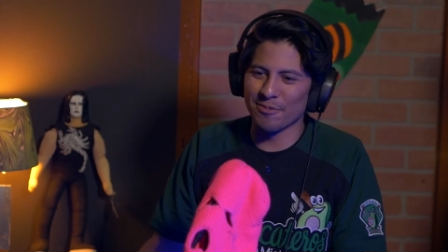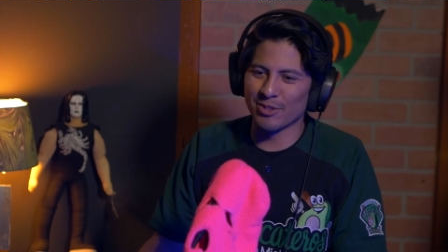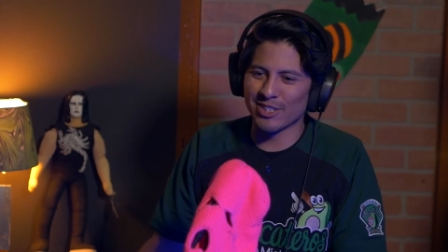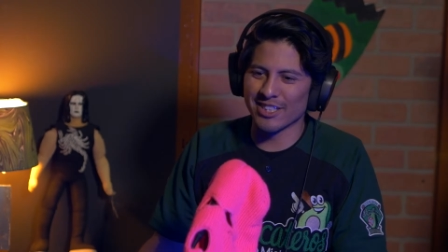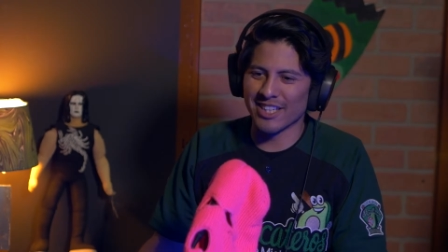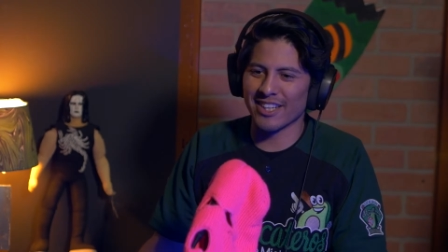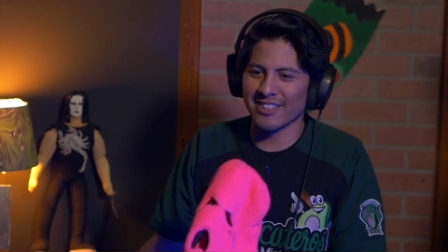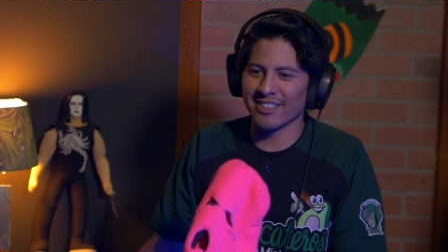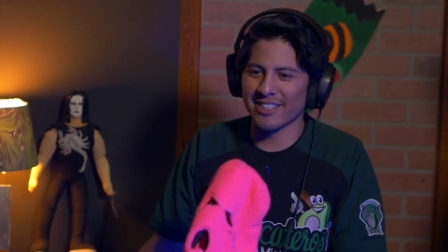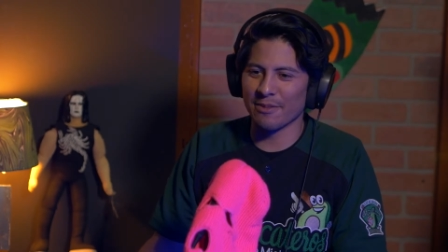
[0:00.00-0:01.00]
almost exactly
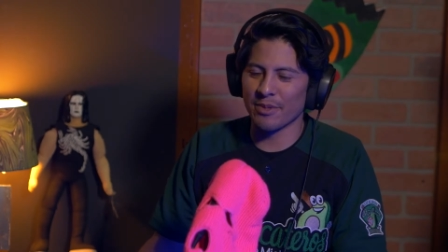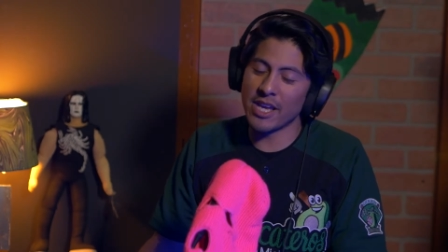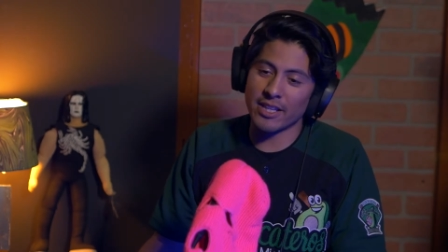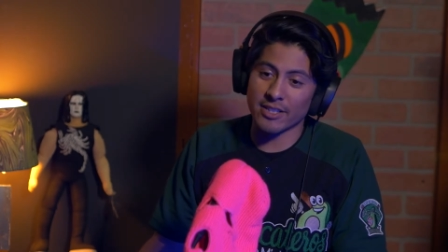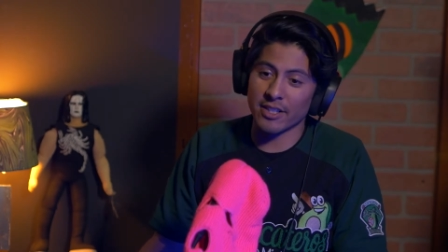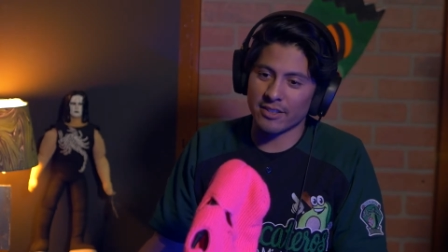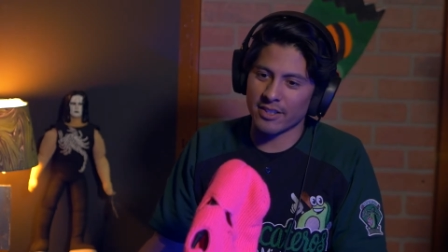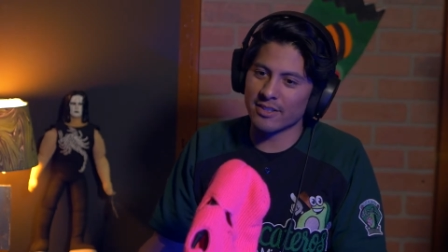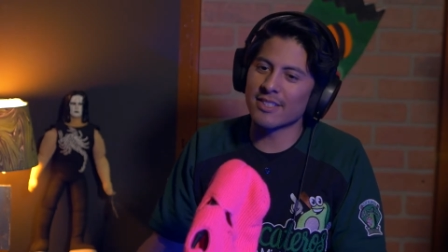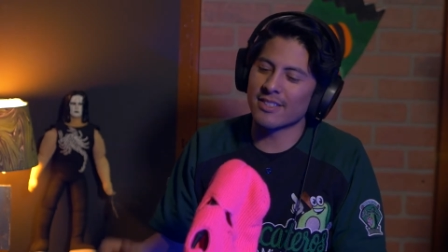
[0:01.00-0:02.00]
the same. Yeah, that's good.
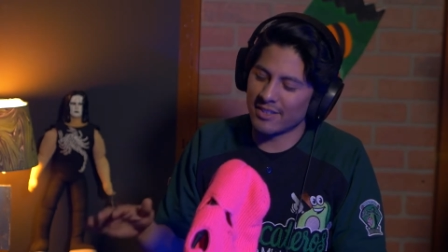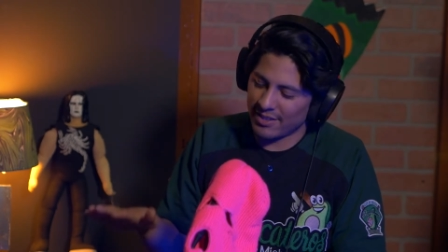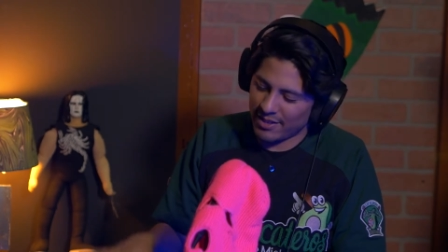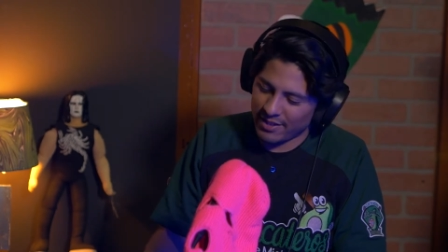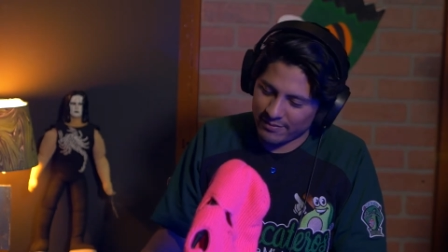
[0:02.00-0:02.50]
Consistency.